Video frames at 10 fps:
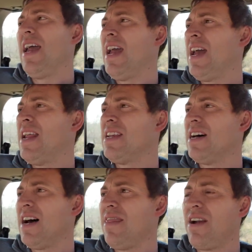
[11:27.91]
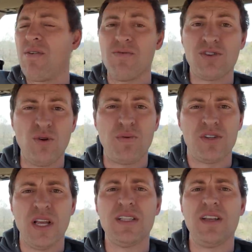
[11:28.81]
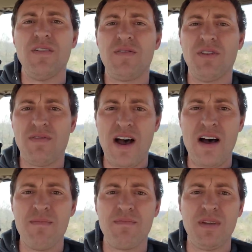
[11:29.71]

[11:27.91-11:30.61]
and uh, they're super sensitive to vom